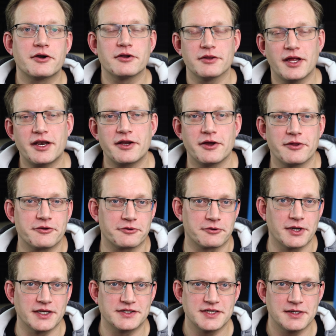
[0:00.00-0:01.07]
are a lot of other
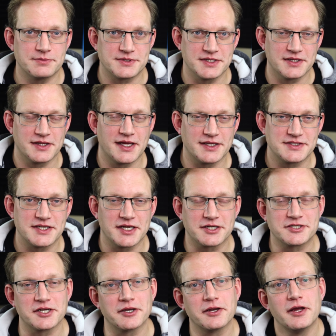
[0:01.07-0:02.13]
great tips in that
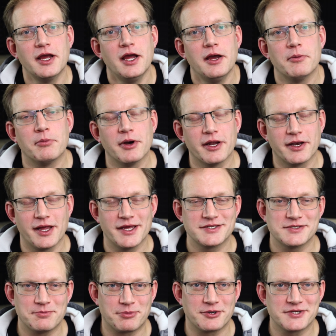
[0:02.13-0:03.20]
section, but
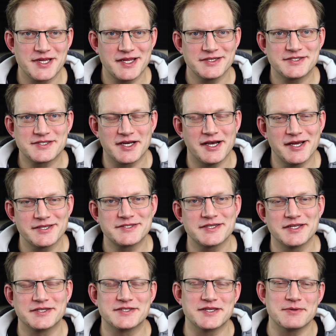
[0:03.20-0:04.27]
as it pertains to us,
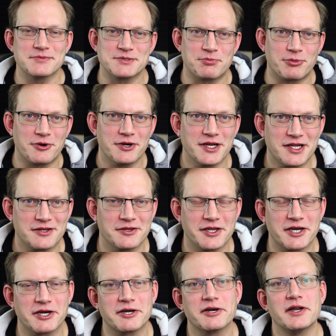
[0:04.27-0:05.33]
it seems pretty
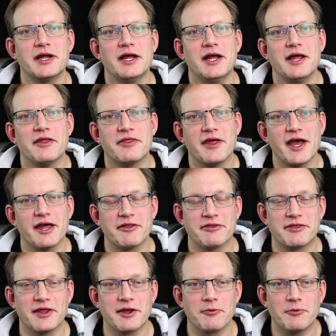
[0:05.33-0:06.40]
clear that
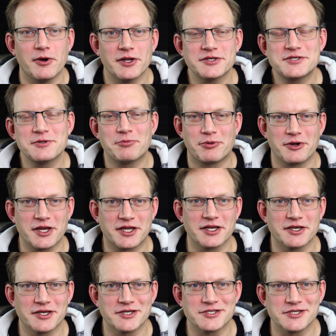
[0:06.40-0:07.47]
they want you
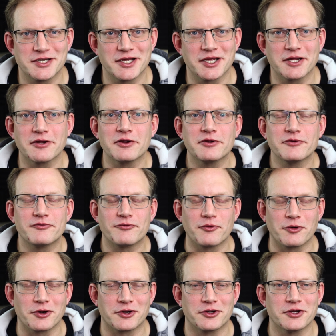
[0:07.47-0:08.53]
preconditioning
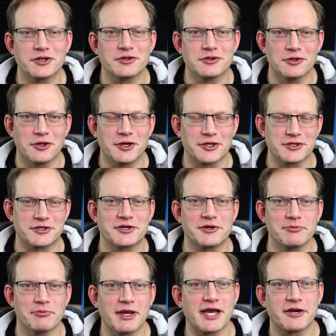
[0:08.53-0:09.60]
for good long
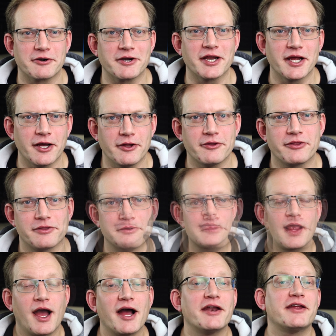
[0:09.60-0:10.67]
term battery health.
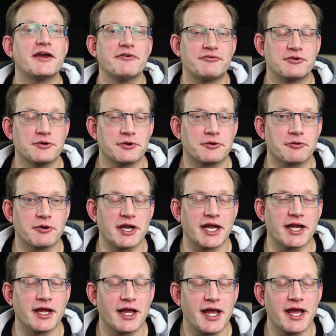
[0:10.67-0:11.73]
I'd have to
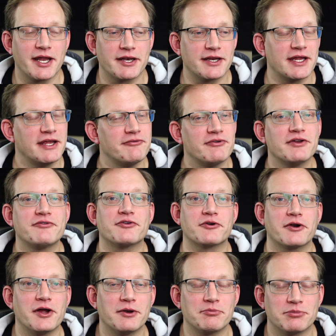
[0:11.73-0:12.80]
agree. And even if
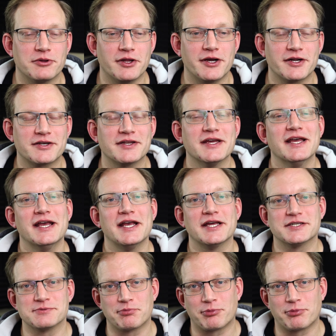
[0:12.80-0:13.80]
you're unplugged, it's